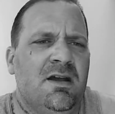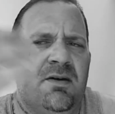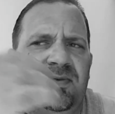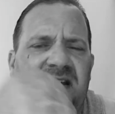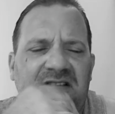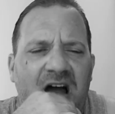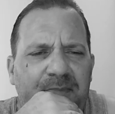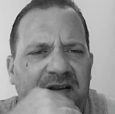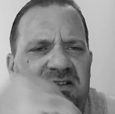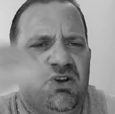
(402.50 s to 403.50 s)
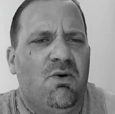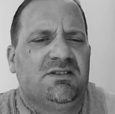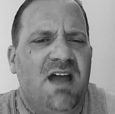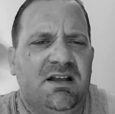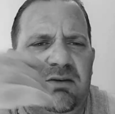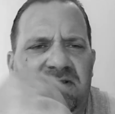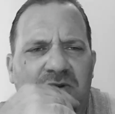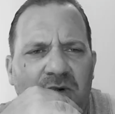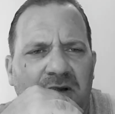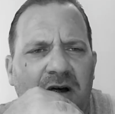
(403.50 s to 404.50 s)
these companies know exactly what's
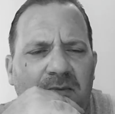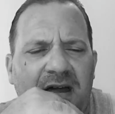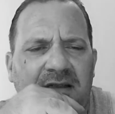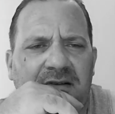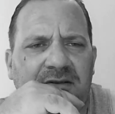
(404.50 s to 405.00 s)
going on, man.